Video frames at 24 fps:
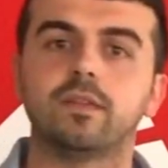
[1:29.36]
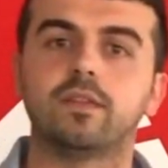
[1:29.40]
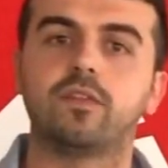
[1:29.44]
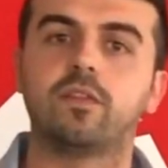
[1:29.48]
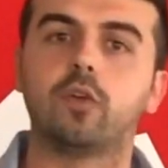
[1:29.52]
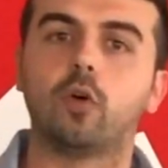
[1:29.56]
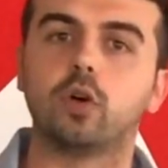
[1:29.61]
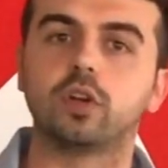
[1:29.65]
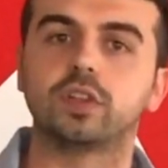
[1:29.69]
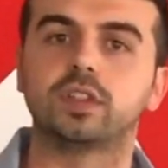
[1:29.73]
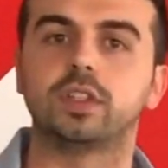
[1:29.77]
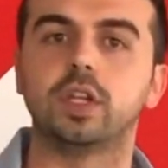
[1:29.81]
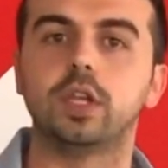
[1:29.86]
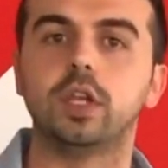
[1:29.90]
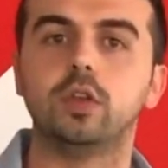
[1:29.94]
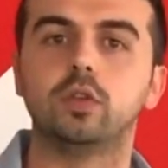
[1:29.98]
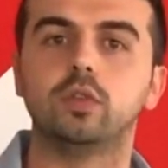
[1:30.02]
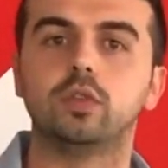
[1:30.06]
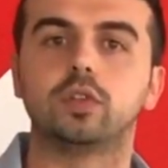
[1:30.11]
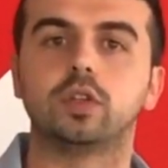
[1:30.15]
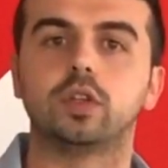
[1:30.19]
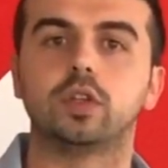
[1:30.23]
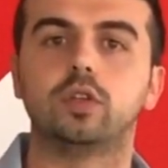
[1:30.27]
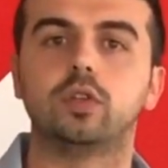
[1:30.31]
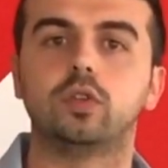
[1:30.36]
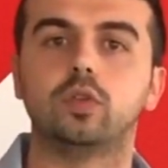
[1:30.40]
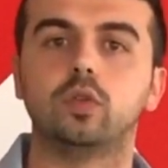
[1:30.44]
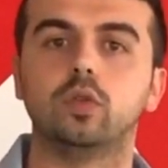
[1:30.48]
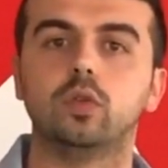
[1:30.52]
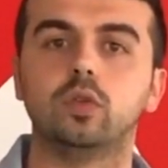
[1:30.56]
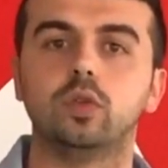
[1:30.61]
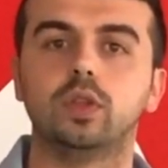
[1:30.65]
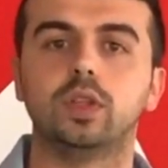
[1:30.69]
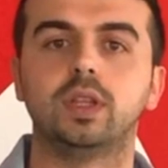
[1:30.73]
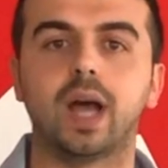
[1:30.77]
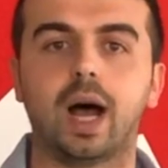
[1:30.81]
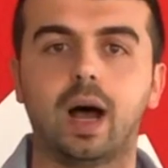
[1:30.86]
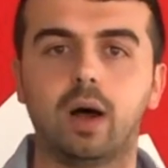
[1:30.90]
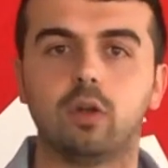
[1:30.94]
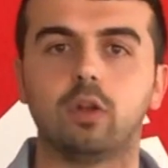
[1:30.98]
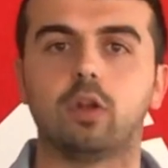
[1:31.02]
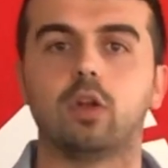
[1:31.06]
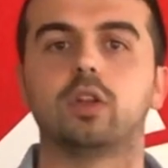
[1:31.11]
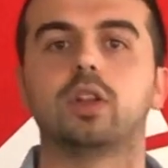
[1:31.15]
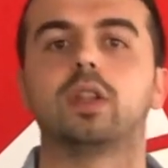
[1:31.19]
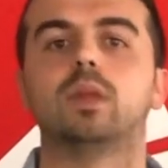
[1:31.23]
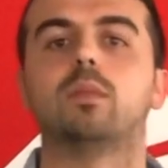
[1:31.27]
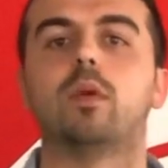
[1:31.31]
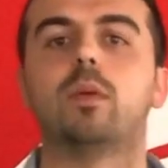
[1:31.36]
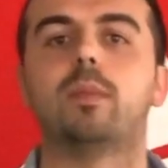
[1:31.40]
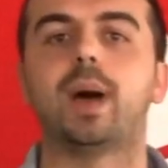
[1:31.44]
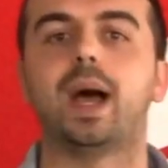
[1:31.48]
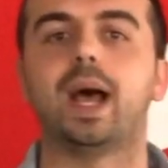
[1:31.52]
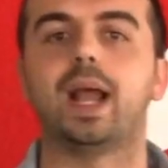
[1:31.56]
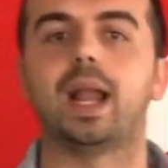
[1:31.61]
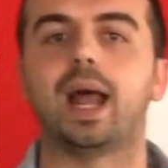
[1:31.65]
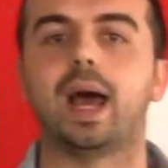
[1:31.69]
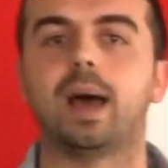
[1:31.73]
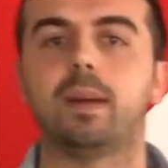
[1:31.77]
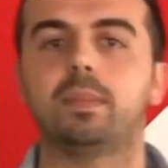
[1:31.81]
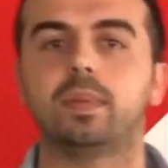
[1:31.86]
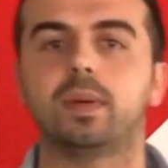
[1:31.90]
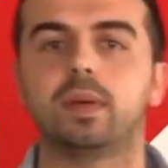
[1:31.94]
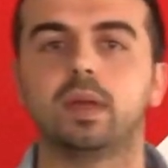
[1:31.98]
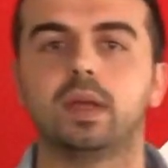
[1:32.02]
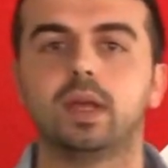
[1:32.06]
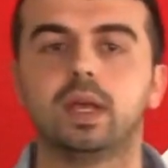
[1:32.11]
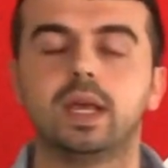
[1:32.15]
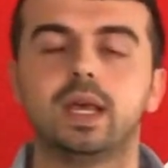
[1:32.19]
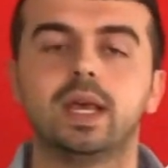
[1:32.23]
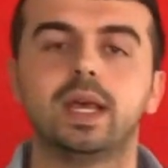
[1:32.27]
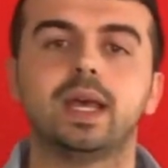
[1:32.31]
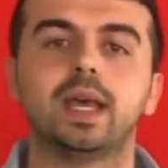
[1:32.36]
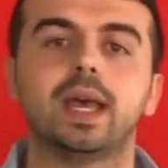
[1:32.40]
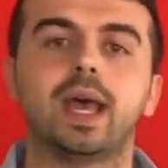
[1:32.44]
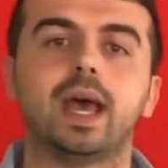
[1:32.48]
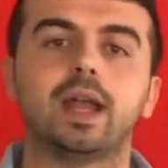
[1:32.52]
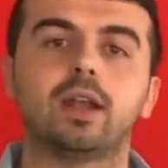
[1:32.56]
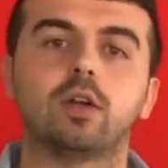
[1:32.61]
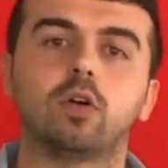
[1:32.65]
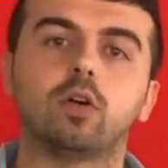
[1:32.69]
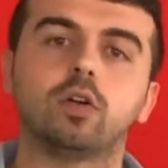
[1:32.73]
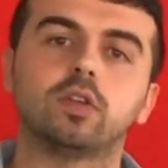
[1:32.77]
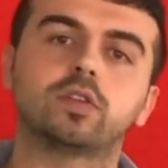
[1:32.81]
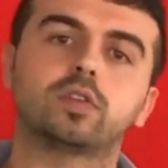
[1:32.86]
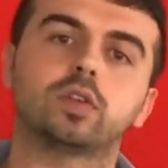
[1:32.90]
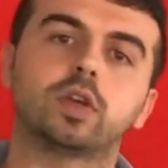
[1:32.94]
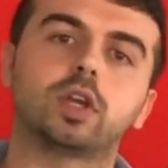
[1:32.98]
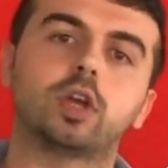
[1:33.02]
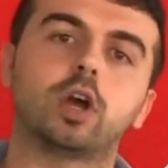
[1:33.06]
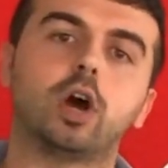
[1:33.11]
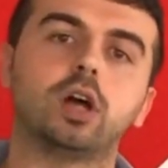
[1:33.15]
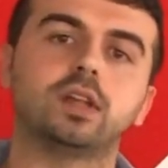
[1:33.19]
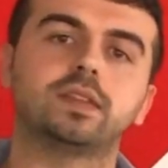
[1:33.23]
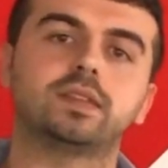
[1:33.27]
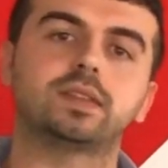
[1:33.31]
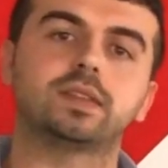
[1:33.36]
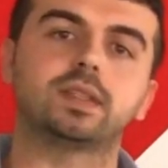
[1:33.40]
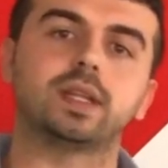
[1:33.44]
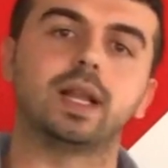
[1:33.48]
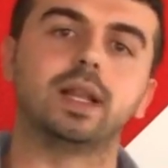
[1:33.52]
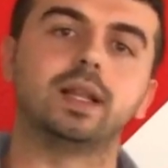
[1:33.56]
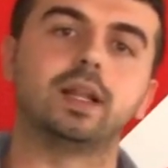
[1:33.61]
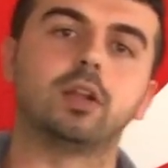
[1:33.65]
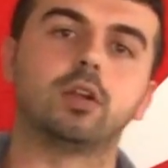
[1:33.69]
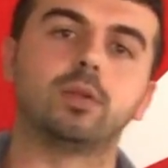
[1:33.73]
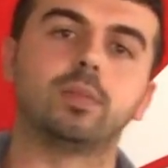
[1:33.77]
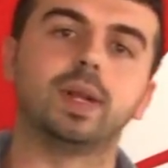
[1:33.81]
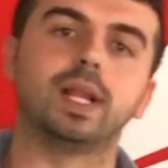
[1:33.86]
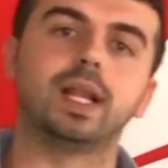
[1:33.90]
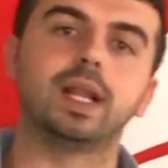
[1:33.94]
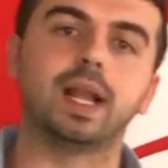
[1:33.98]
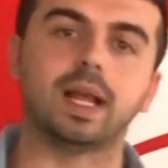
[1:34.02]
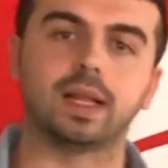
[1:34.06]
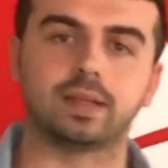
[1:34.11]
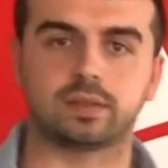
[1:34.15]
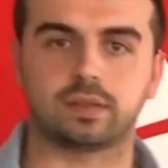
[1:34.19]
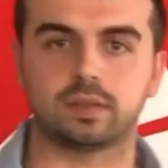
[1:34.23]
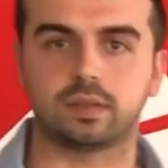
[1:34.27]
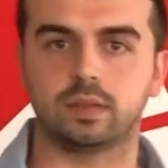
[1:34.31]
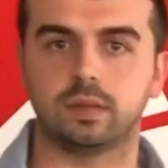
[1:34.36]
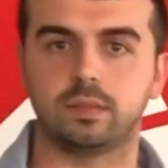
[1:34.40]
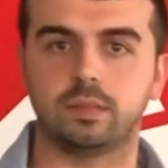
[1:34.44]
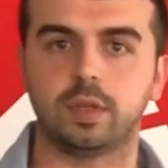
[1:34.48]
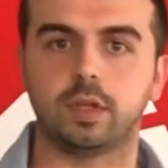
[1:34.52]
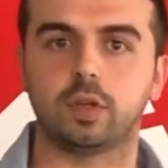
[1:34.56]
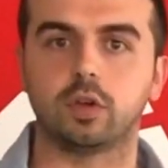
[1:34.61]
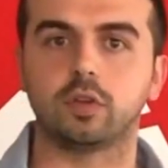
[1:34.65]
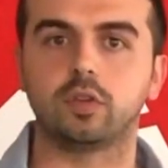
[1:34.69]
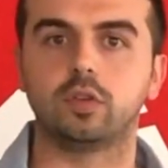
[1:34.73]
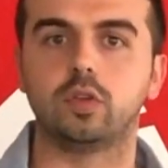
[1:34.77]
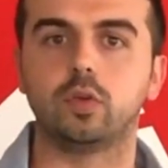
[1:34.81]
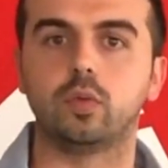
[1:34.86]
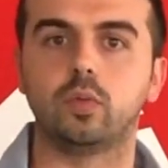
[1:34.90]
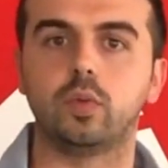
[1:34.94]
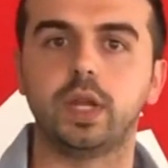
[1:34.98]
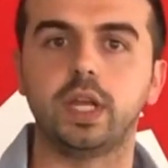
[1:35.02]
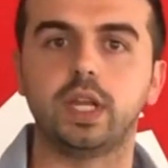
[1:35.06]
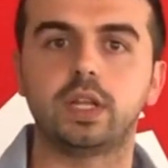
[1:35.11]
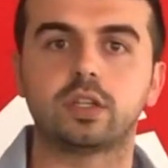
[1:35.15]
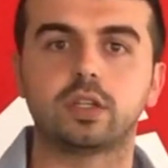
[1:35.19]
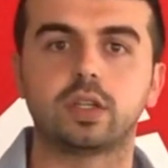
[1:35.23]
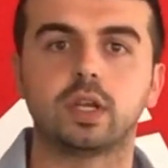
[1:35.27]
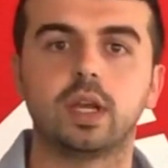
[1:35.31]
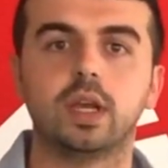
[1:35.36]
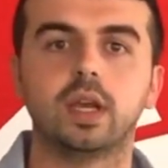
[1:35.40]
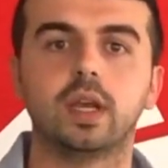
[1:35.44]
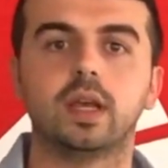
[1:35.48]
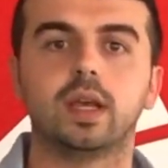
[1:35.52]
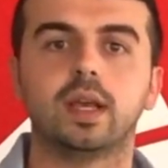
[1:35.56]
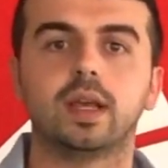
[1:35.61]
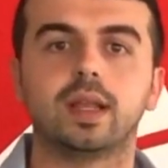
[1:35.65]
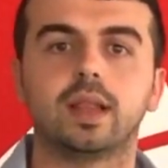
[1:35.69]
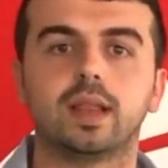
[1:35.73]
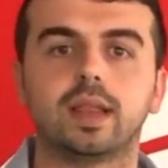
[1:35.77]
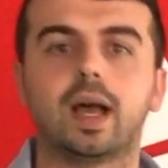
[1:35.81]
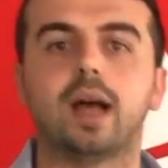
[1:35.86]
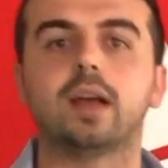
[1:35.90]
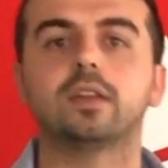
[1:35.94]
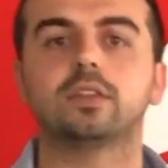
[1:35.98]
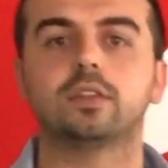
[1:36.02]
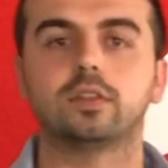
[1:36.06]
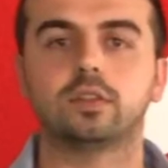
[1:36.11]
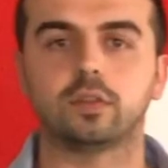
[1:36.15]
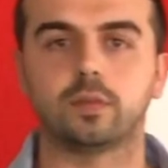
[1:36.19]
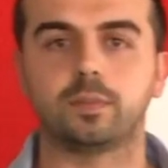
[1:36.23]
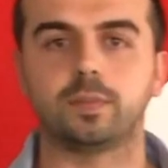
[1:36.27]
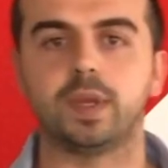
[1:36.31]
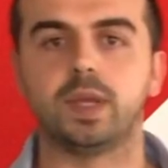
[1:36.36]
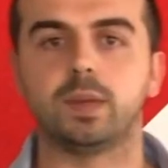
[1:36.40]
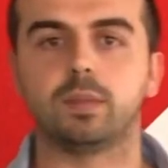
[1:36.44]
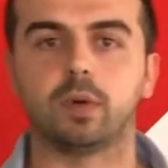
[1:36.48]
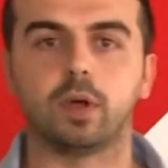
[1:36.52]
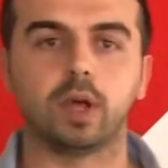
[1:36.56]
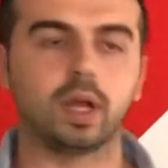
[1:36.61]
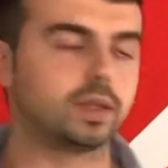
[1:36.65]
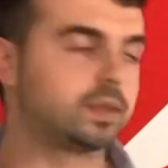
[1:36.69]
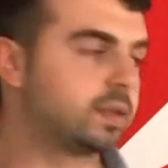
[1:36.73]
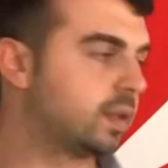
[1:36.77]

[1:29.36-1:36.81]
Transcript: force the user to download the mobile app, and also it costs a little bit less because you reach thousands of people.